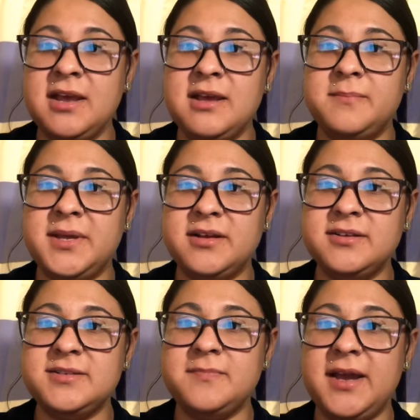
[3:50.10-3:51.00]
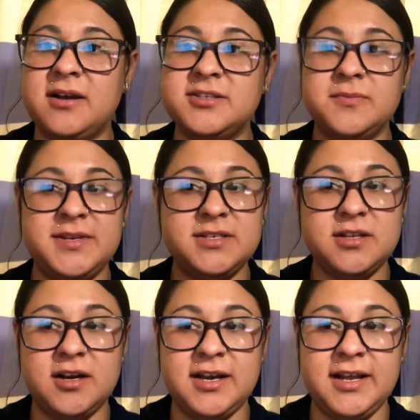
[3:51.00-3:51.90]
Pills may also be
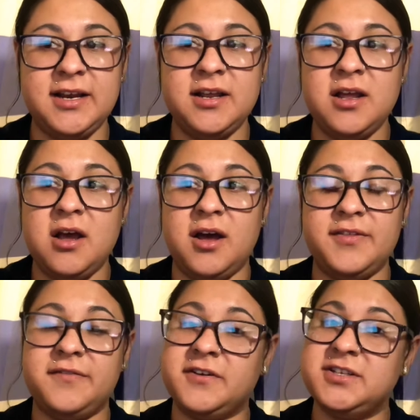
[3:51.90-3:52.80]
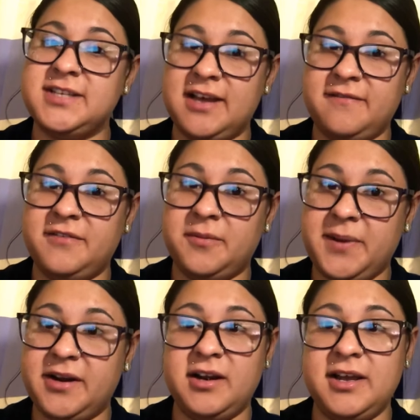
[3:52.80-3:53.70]
started on the first day of your
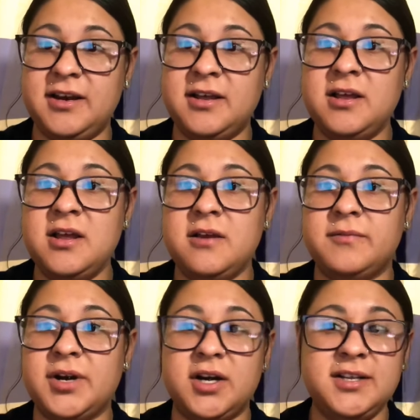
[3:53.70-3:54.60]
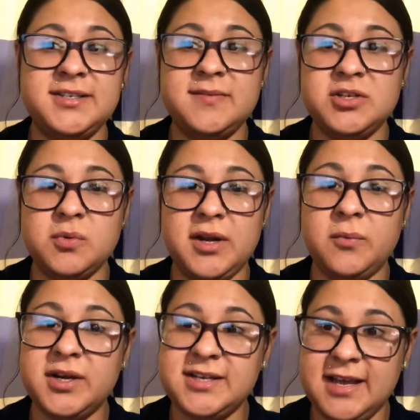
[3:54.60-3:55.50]
period. Regardless of the
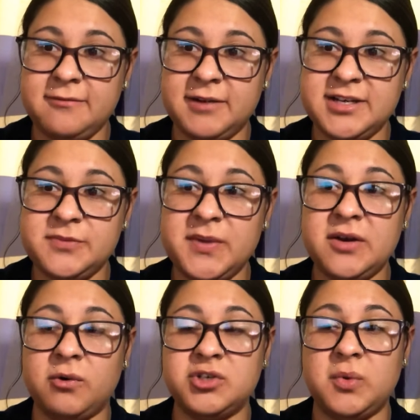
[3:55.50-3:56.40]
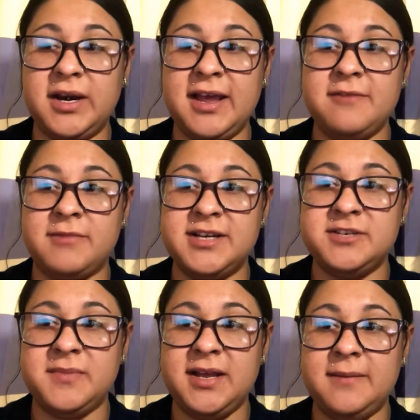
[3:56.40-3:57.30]
21-day regimen or
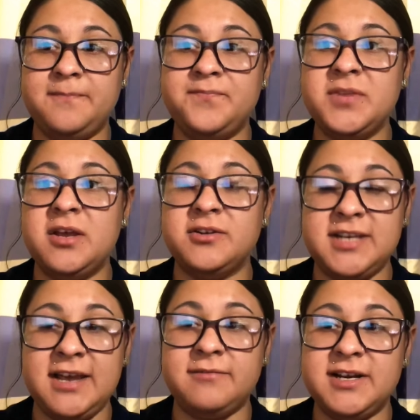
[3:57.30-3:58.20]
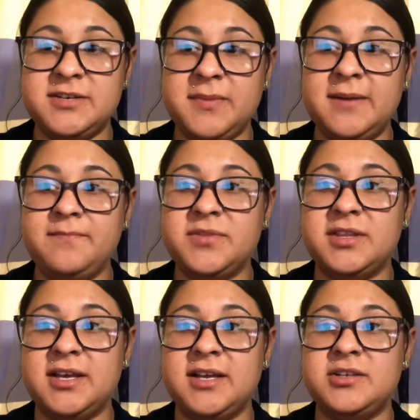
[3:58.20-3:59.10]
28-day regimen,
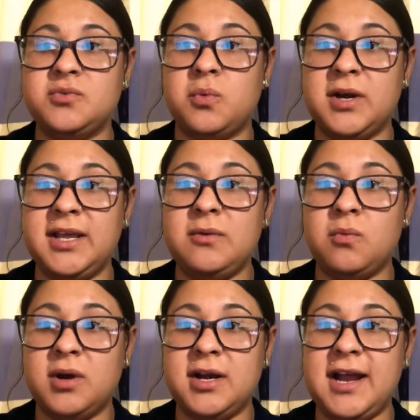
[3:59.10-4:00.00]
the 21